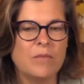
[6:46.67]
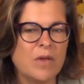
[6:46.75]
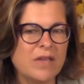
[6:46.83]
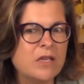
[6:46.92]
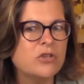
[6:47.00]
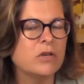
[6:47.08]

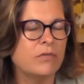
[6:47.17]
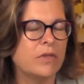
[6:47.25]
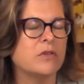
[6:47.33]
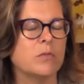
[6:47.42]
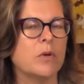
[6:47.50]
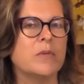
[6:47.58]
each of
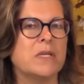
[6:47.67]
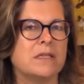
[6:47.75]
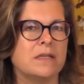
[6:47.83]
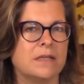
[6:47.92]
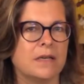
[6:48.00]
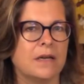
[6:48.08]
those moments
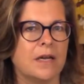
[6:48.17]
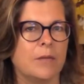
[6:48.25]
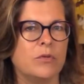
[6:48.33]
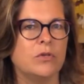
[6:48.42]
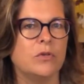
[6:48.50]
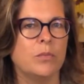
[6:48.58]
in
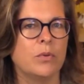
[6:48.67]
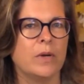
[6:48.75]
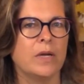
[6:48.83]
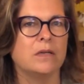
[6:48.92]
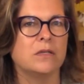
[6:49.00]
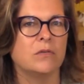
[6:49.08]
time do
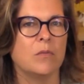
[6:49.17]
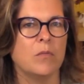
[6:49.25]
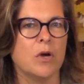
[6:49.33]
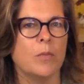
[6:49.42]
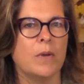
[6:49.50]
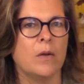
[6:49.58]
point to a
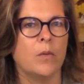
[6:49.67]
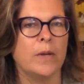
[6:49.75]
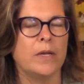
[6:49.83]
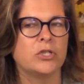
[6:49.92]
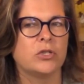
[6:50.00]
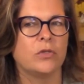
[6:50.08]
moment at
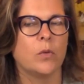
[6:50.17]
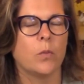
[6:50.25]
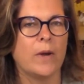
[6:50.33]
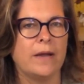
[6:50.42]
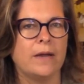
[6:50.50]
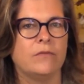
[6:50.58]
which the
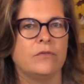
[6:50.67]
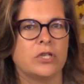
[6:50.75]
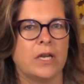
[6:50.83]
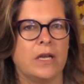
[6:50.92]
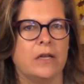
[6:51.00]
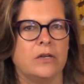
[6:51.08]
rate of
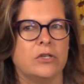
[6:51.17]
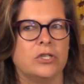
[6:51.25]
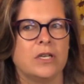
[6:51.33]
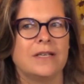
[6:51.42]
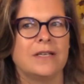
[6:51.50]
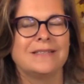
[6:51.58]
change
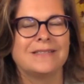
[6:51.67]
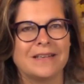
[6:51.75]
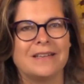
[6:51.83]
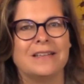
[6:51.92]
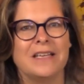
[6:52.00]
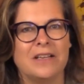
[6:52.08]

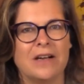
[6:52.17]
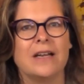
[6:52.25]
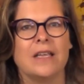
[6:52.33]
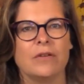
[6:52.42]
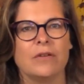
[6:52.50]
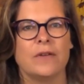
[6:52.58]
suddenly got
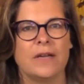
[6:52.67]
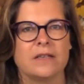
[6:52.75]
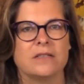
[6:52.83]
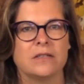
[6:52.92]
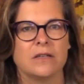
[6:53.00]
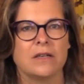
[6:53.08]
even
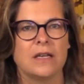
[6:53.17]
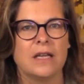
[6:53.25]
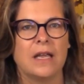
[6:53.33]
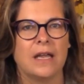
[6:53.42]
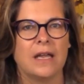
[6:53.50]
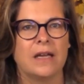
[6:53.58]
faster.
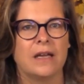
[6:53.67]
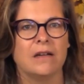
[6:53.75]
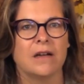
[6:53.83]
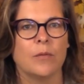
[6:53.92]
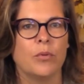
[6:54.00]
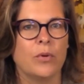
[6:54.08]

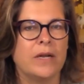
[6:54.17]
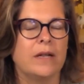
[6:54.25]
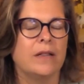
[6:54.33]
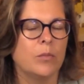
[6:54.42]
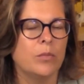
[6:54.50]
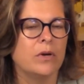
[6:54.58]
And our point
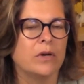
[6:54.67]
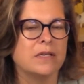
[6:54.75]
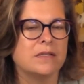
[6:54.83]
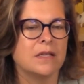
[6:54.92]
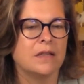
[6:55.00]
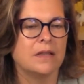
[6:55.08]
in the book
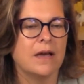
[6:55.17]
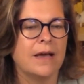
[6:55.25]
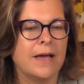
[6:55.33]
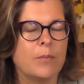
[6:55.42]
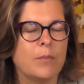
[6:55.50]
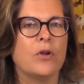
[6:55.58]
is that the
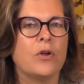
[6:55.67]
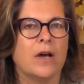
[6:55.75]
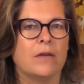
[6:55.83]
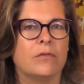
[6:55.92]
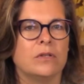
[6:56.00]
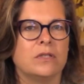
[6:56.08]
hyper
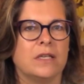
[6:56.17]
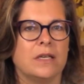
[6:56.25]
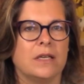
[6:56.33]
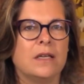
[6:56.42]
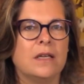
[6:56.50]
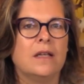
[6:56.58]

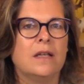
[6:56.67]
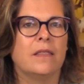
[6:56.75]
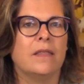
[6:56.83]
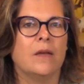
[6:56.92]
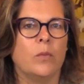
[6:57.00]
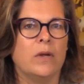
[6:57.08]
novelty
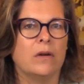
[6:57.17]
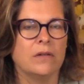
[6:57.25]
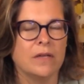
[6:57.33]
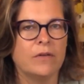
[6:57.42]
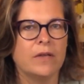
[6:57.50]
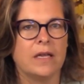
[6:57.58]
that we are
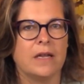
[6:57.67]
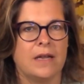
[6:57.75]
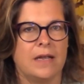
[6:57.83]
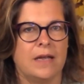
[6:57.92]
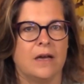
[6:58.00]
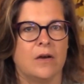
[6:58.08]
living in
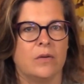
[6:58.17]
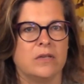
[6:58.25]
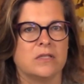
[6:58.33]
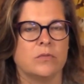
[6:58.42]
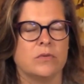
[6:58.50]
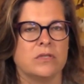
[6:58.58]
now
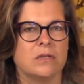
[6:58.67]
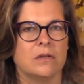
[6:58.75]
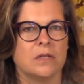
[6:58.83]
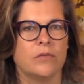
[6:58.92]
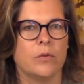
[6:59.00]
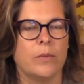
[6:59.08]
is the
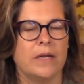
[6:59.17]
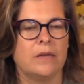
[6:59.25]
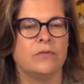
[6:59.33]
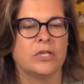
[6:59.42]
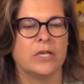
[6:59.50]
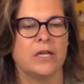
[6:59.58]
result of a rate
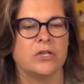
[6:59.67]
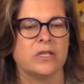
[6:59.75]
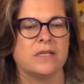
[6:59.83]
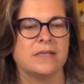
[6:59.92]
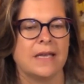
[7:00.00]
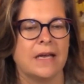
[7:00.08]
of change
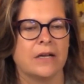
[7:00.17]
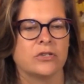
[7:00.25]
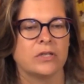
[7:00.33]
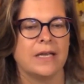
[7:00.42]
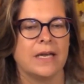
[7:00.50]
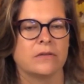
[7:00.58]
that is
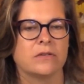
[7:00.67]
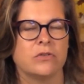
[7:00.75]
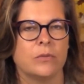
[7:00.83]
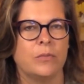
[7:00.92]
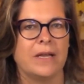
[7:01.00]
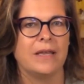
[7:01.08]
actually outstripping